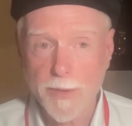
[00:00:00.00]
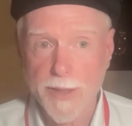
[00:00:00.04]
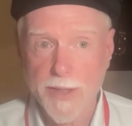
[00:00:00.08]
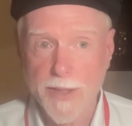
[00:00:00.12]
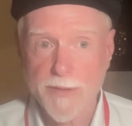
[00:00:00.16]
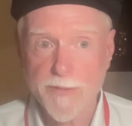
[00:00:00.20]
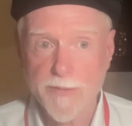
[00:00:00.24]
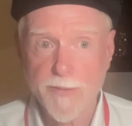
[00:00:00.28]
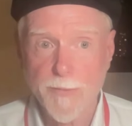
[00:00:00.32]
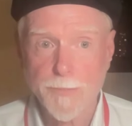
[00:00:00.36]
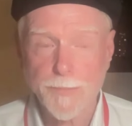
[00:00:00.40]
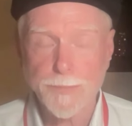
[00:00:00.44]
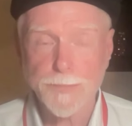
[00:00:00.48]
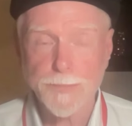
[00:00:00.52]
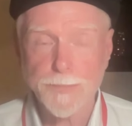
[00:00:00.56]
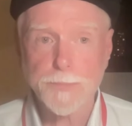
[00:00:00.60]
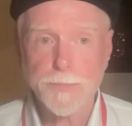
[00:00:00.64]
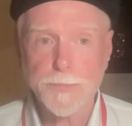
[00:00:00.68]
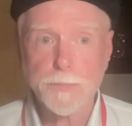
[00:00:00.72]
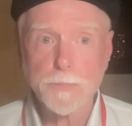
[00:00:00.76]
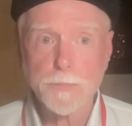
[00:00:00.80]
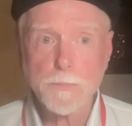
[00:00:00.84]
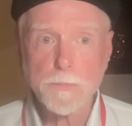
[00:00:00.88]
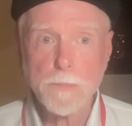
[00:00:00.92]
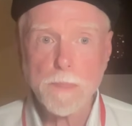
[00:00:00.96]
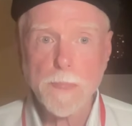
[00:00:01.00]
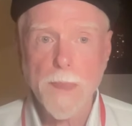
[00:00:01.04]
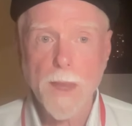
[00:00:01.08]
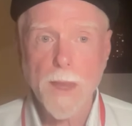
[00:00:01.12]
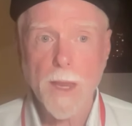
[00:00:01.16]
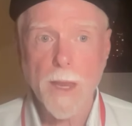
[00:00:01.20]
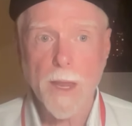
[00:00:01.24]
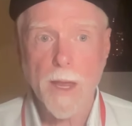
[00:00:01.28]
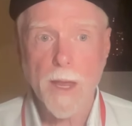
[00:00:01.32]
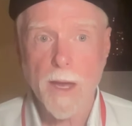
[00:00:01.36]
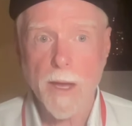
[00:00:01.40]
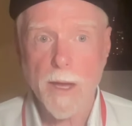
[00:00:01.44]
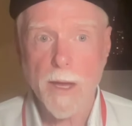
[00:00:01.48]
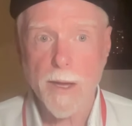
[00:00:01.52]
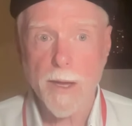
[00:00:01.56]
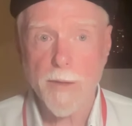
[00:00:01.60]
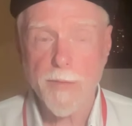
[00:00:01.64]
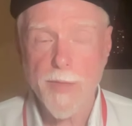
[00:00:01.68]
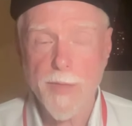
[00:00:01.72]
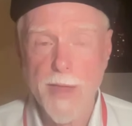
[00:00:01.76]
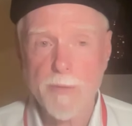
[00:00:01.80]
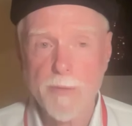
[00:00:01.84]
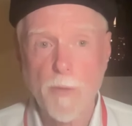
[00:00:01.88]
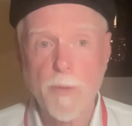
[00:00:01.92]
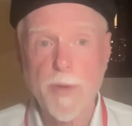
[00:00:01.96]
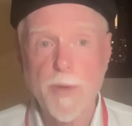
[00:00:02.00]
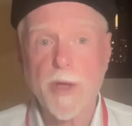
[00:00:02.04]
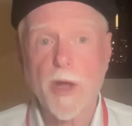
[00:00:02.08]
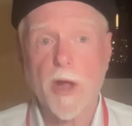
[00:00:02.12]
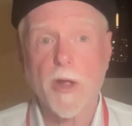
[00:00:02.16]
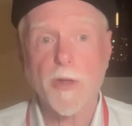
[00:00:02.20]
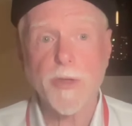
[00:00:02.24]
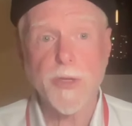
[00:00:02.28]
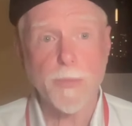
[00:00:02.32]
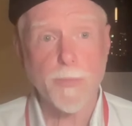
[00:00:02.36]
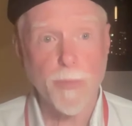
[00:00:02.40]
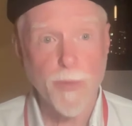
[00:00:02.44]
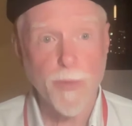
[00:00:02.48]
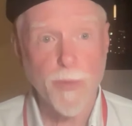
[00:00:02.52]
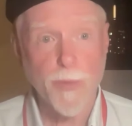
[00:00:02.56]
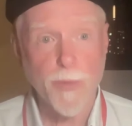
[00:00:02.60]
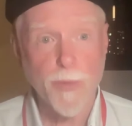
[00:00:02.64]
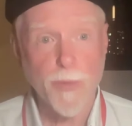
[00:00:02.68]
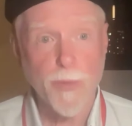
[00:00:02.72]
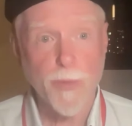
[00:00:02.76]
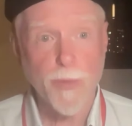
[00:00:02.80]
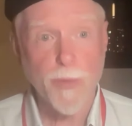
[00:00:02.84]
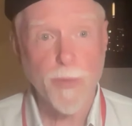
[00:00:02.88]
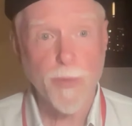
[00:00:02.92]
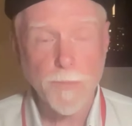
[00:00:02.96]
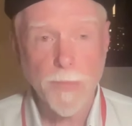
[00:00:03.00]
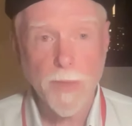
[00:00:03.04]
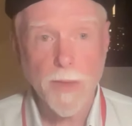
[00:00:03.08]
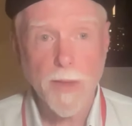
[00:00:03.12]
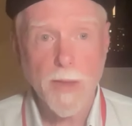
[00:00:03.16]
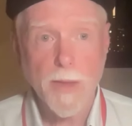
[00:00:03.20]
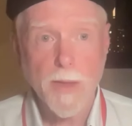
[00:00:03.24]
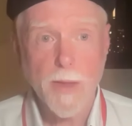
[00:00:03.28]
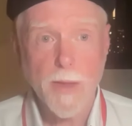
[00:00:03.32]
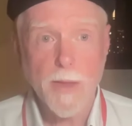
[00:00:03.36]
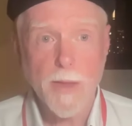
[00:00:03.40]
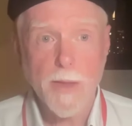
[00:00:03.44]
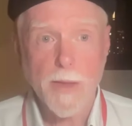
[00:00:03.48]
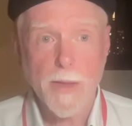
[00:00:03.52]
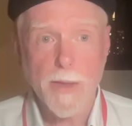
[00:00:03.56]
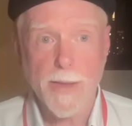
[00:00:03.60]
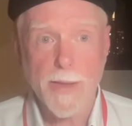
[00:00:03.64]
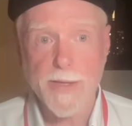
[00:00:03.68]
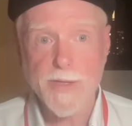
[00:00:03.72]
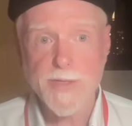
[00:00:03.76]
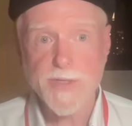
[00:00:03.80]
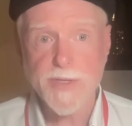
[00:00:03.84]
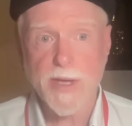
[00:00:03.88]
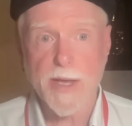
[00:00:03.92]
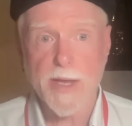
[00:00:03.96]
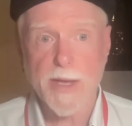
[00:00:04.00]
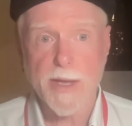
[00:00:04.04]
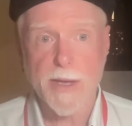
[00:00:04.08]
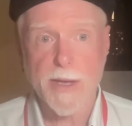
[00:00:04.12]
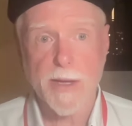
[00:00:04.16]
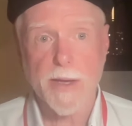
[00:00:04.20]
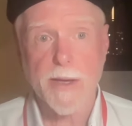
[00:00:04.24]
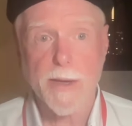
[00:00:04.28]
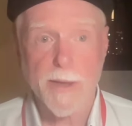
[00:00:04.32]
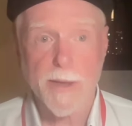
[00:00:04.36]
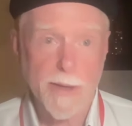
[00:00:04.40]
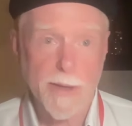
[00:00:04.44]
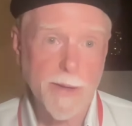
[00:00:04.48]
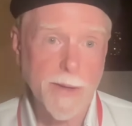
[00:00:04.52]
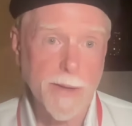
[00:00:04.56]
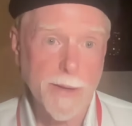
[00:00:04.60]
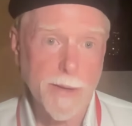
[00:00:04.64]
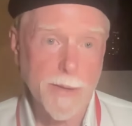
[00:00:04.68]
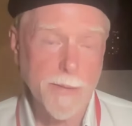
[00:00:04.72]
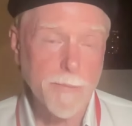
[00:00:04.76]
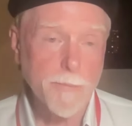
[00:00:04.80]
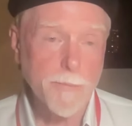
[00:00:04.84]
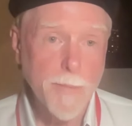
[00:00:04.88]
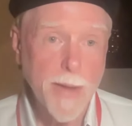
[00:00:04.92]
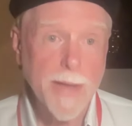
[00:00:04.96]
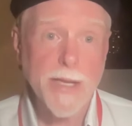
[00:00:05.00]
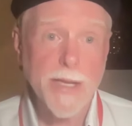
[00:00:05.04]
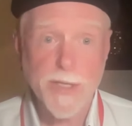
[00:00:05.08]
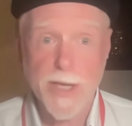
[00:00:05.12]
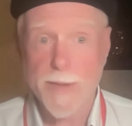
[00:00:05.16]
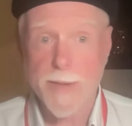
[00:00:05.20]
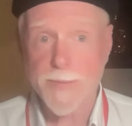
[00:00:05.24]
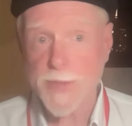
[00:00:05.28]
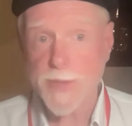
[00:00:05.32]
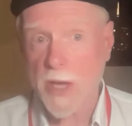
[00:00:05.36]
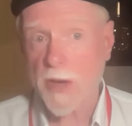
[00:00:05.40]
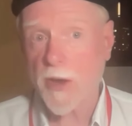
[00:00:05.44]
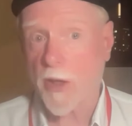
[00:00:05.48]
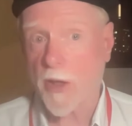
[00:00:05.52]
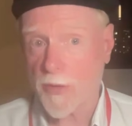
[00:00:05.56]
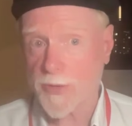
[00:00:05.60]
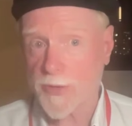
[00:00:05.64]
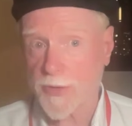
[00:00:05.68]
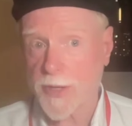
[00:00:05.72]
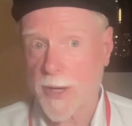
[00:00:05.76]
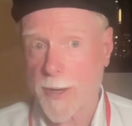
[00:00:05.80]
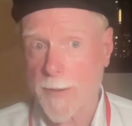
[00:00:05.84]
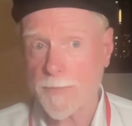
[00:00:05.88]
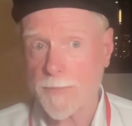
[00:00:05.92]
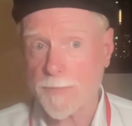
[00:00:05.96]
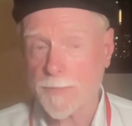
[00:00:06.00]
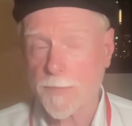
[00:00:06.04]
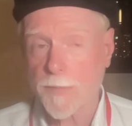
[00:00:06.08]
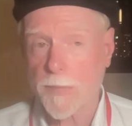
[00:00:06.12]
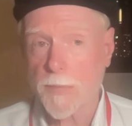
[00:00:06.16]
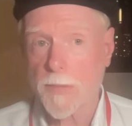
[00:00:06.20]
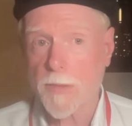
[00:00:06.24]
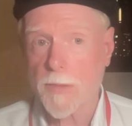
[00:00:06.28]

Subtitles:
believe that what we call depression is many times, not all the time.